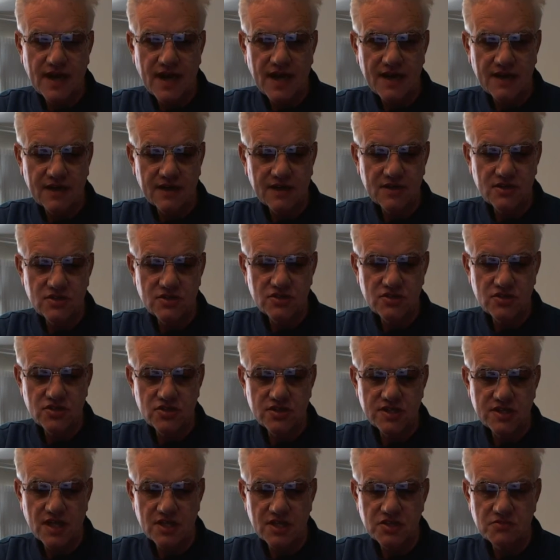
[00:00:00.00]
I'm going to
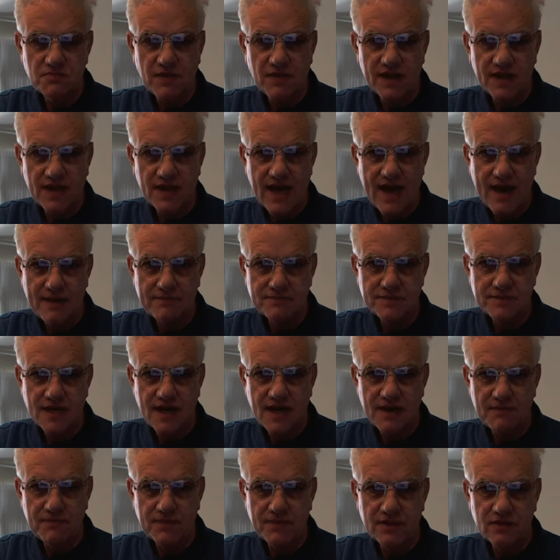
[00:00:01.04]
just touch my
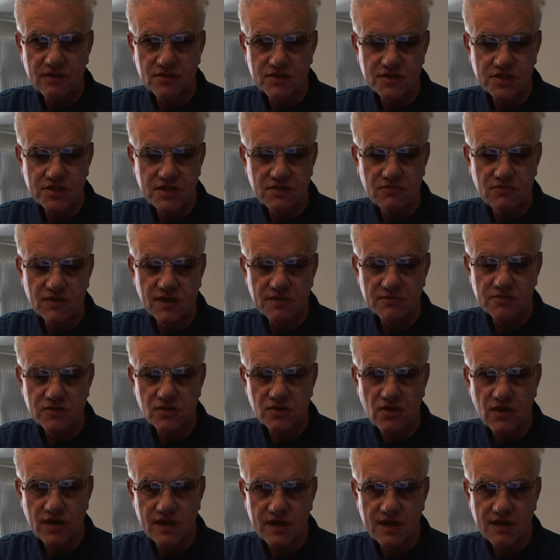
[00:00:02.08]
laptop and you'll see what I'm
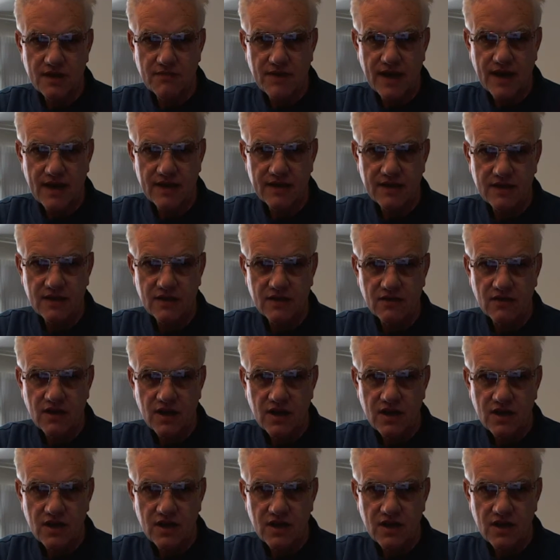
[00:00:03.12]
talking about here.